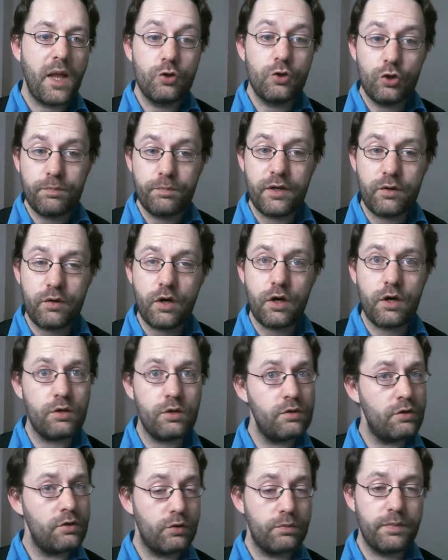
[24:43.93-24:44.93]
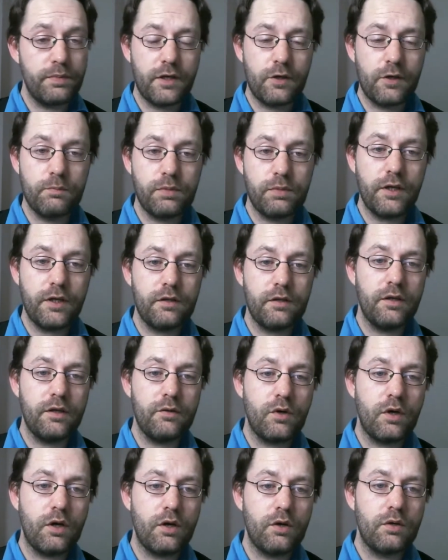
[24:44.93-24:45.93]
Could be wrong, could be completely
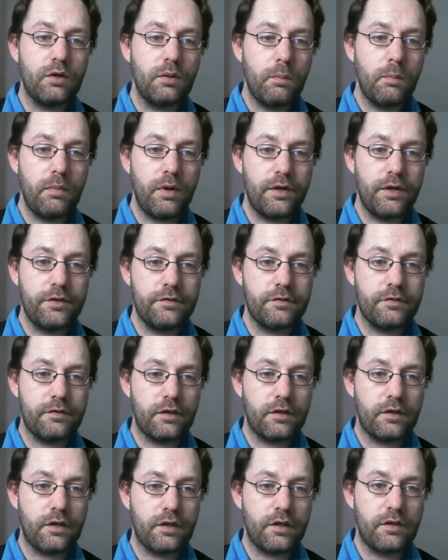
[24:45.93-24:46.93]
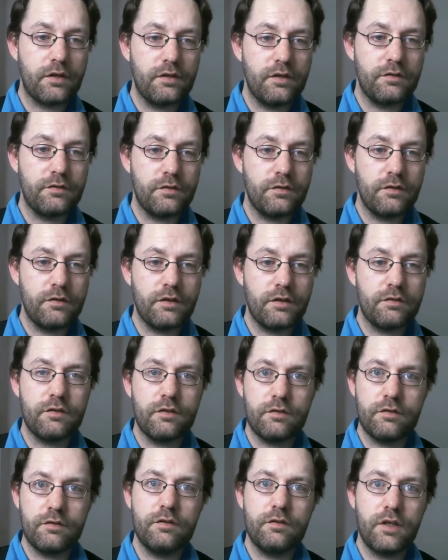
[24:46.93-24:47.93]
wrong, but this
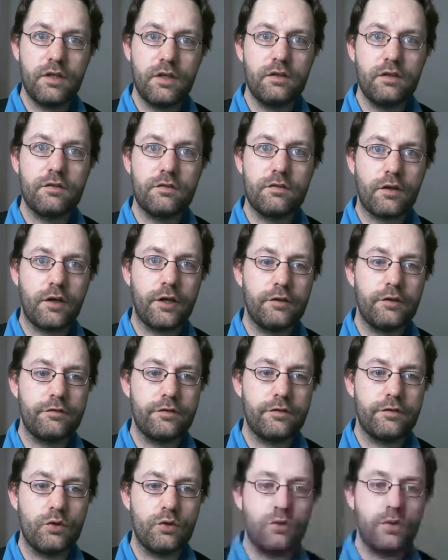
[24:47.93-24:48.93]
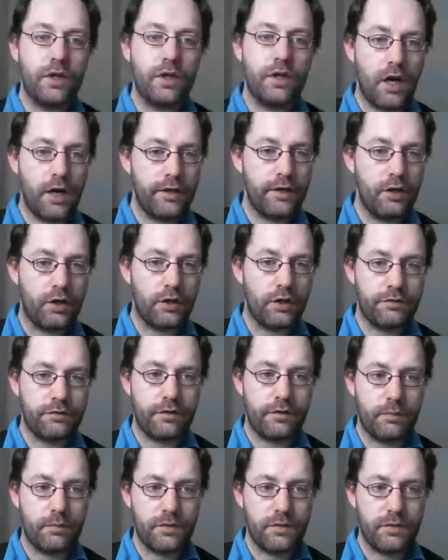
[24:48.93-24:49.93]
is the inside view that I got
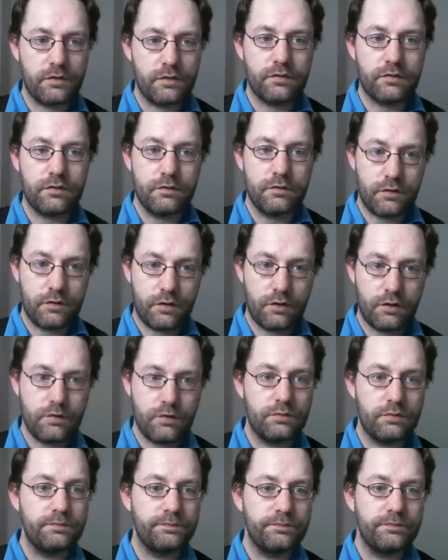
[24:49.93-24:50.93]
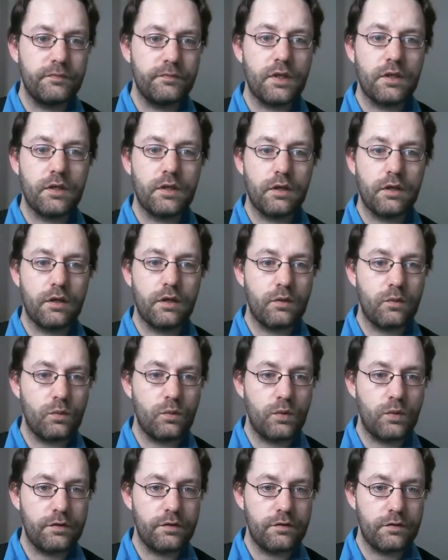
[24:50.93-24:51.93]
from this. So
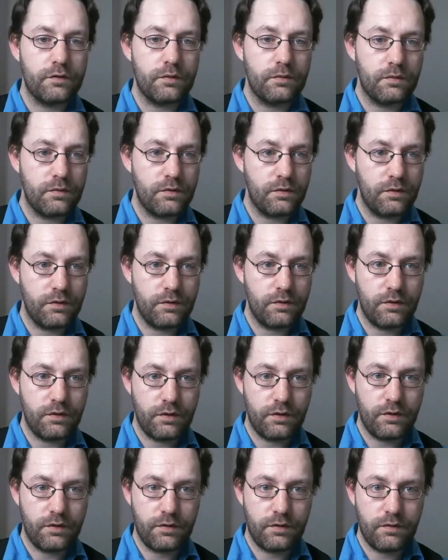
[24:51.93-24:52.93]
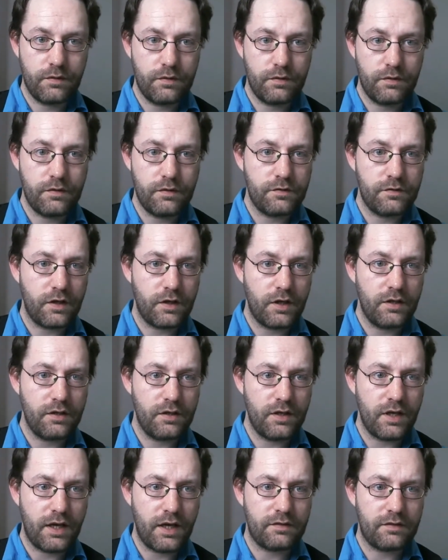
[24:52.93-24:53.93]
want to say
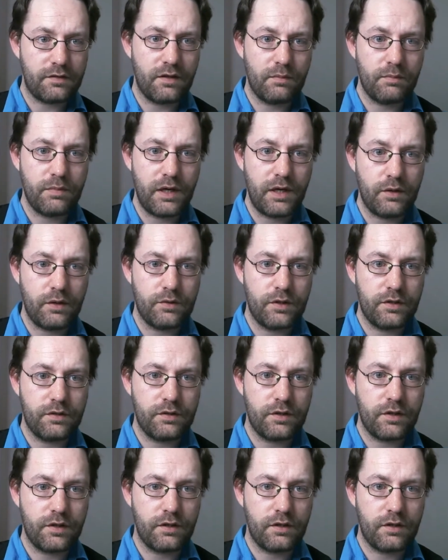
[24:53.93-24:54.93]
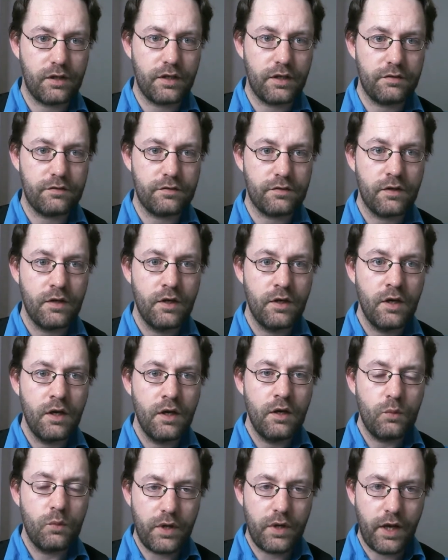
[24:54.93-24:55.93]
that about it at least.
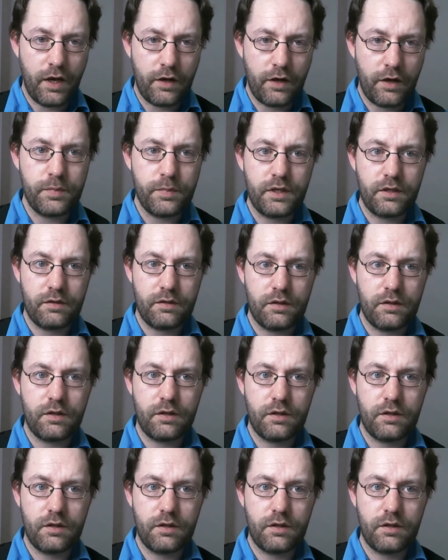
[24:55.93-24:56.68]
We have been